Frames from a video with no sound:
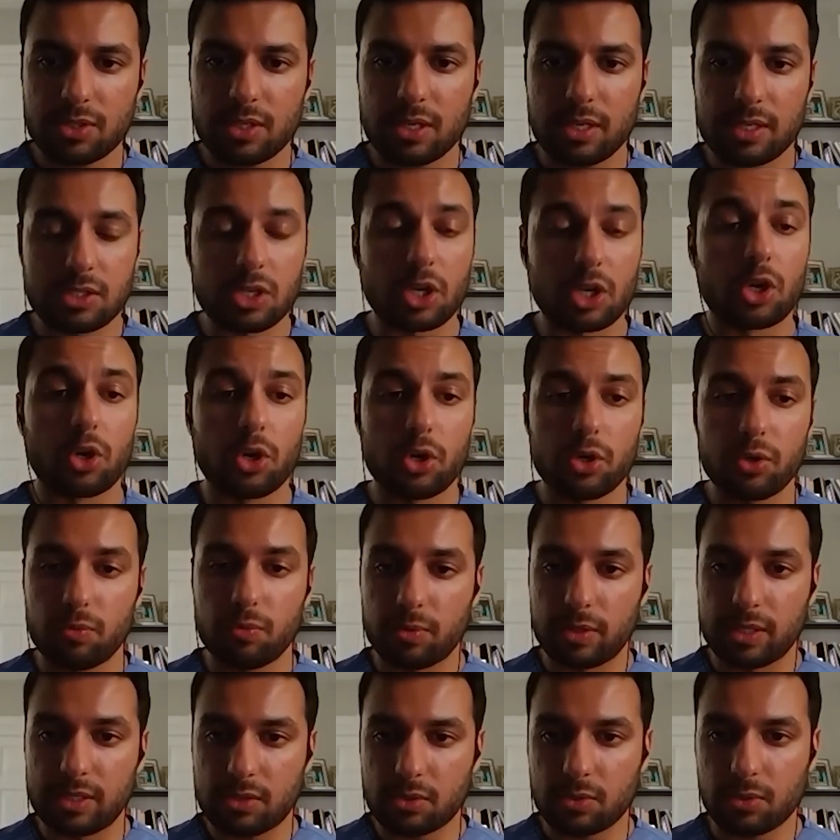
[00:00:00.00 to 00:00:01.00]
It's a good
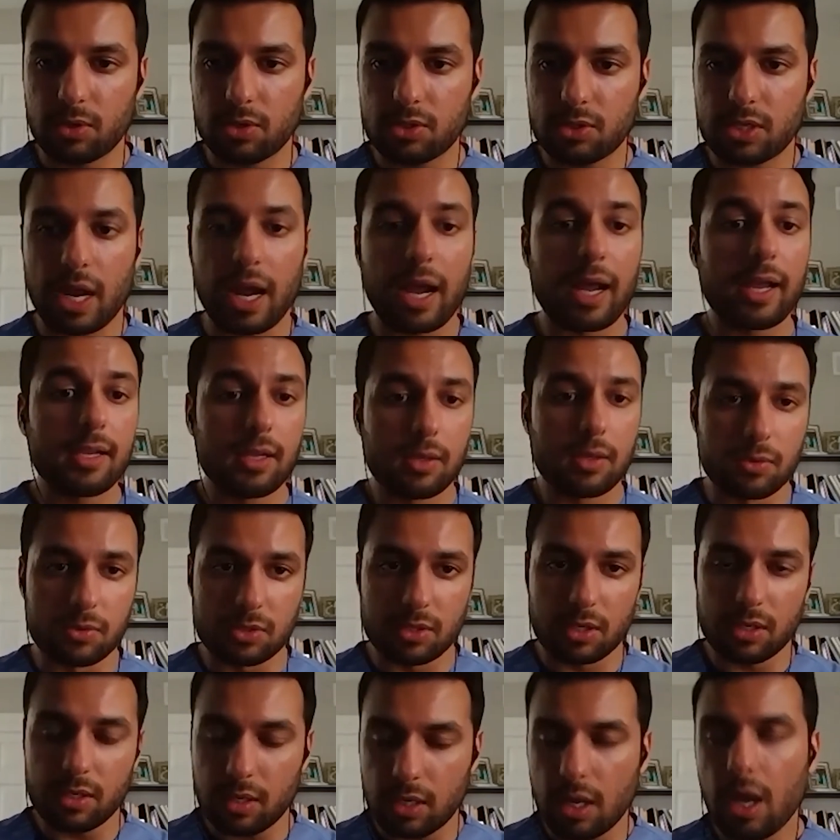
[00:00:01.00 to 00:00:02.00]
resource, I use
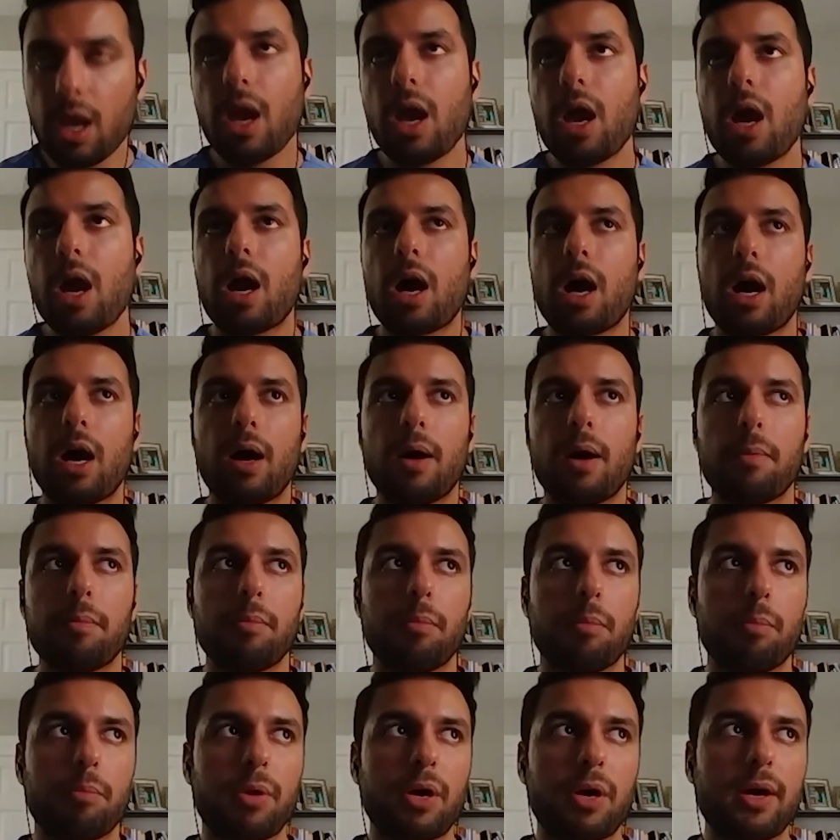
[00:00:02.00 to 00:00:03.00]
it,
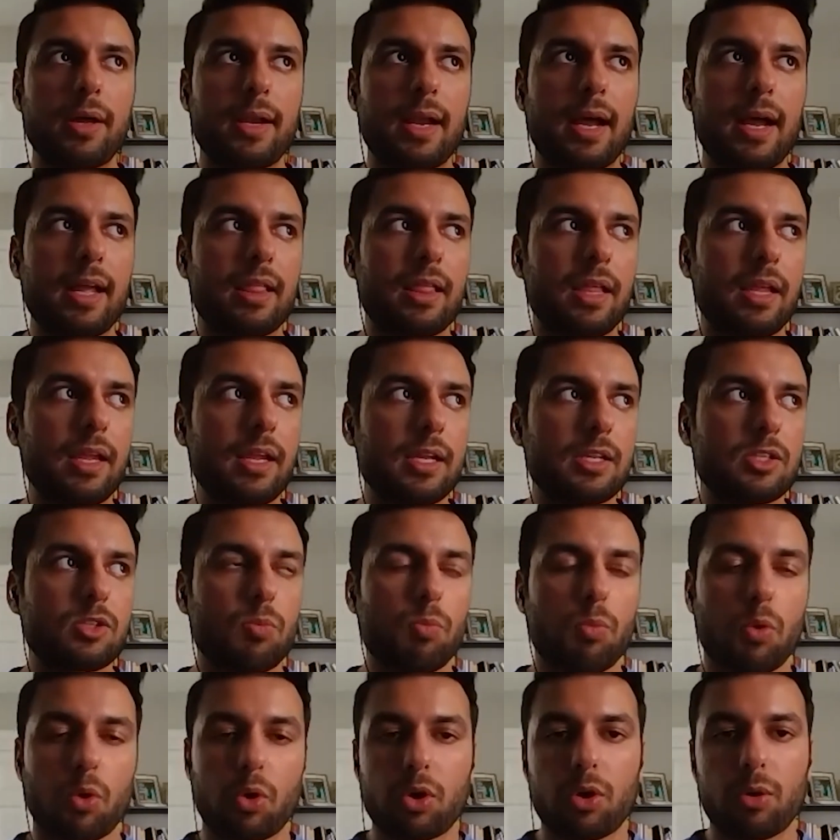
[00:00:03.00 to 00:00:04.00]
but I think it's
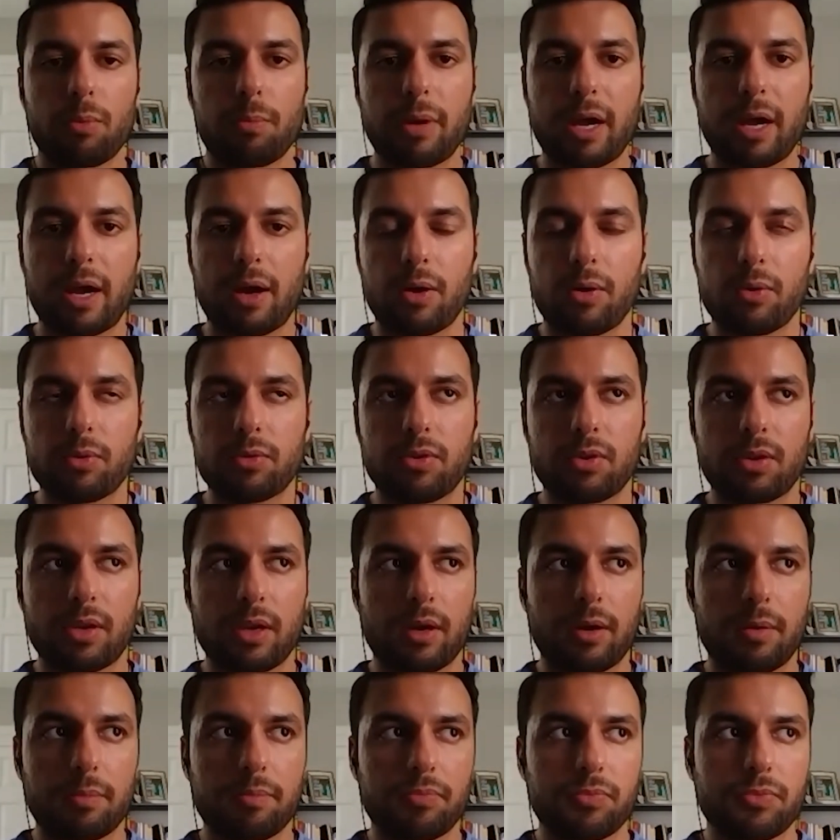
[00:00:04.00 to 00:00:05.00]
more about
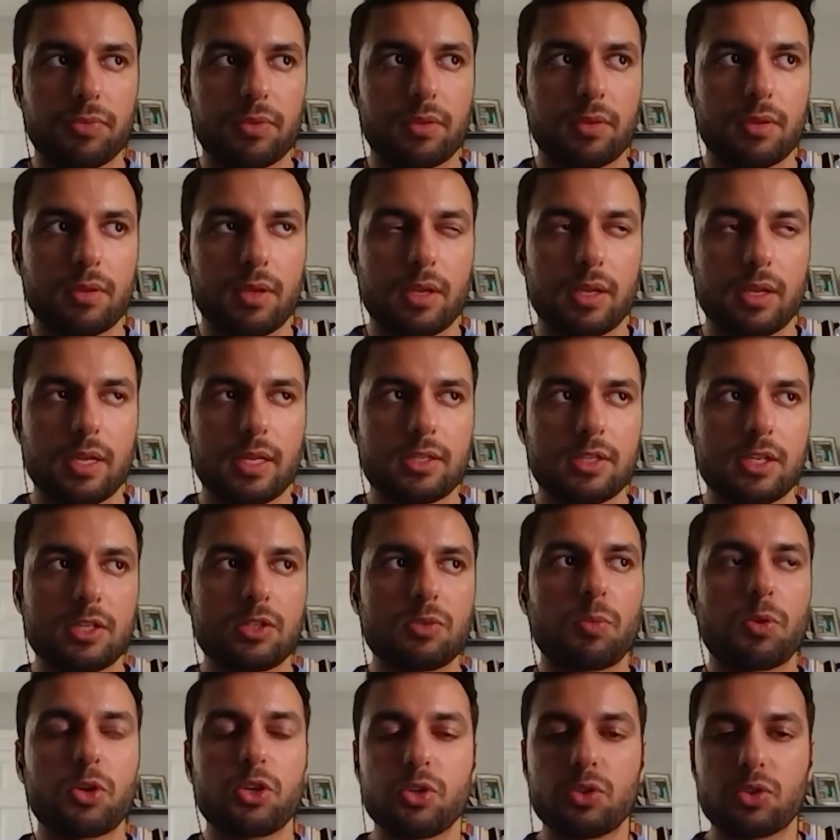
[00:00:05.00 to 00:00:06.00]
it's
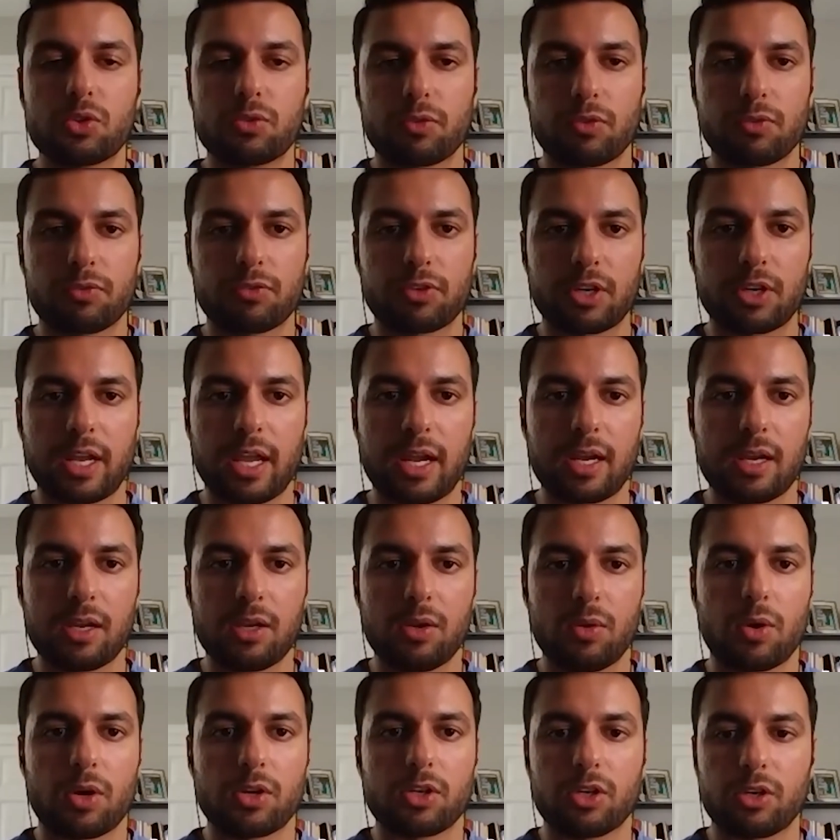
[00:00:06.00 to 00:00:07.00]
more useful for getting you
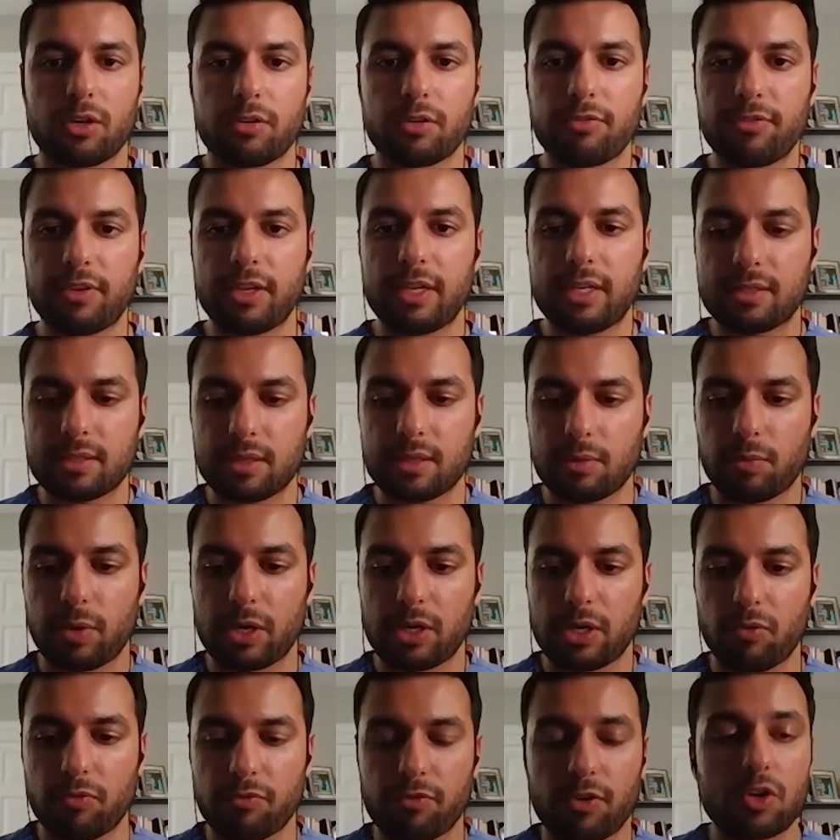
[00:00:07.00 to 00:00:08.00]
on your feet when
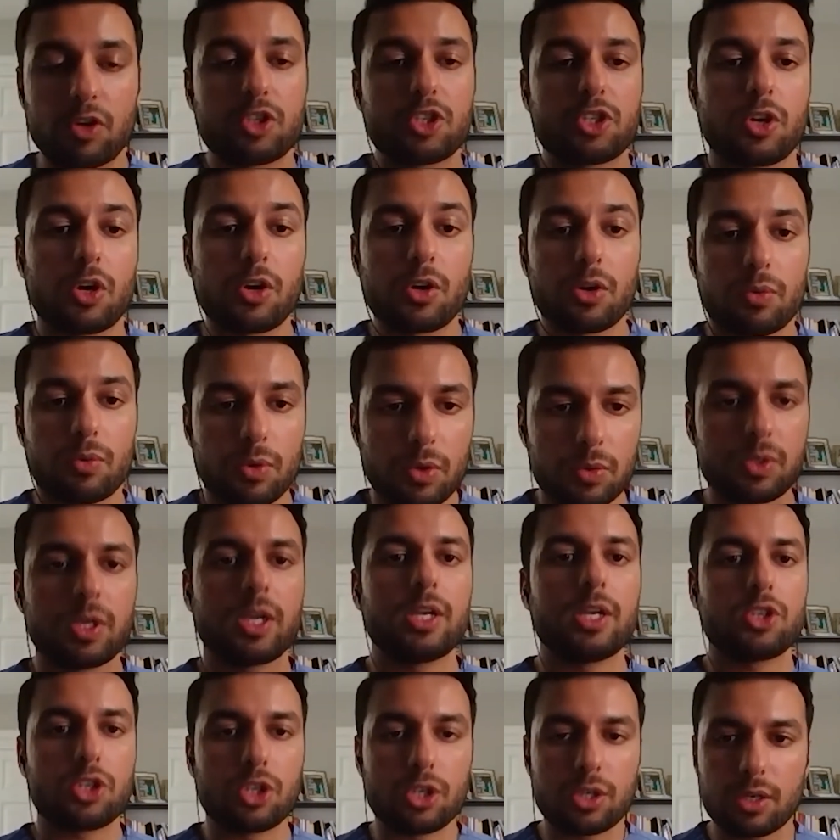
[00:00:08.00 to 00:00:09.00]
you first start a
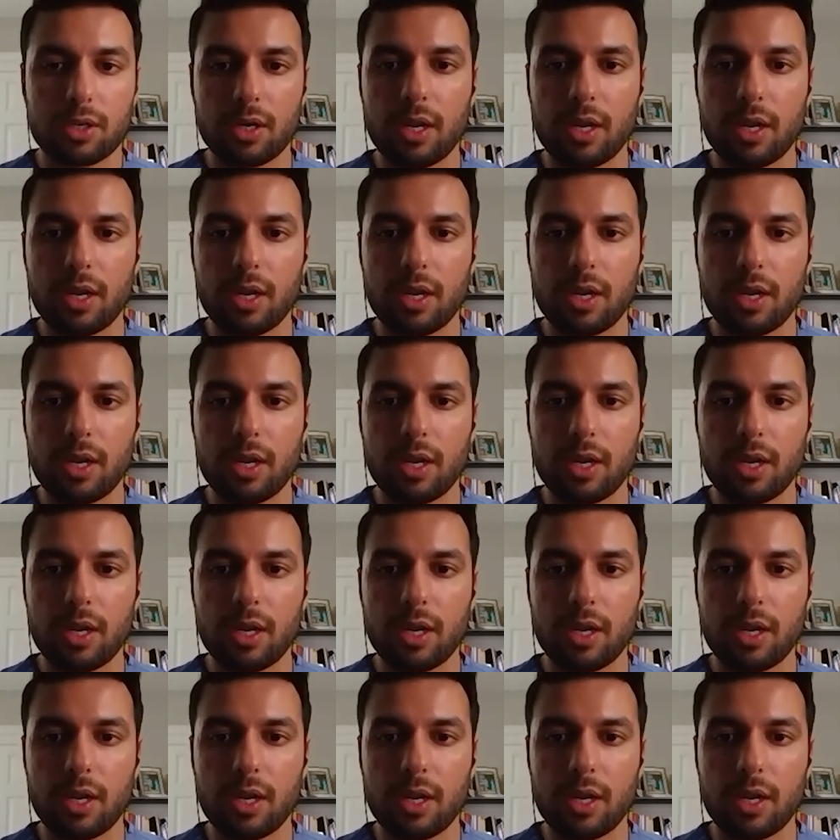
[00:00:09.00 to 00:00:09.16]
rotation